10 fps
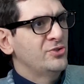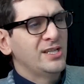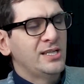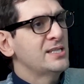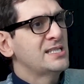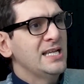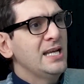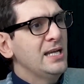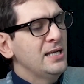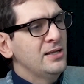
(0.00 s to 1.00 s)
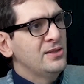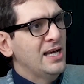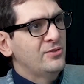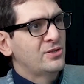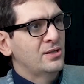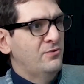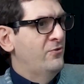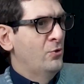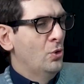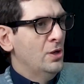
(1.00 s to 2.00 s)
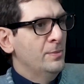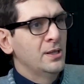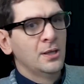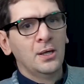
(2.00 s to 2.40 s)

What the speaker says: They can stay in that form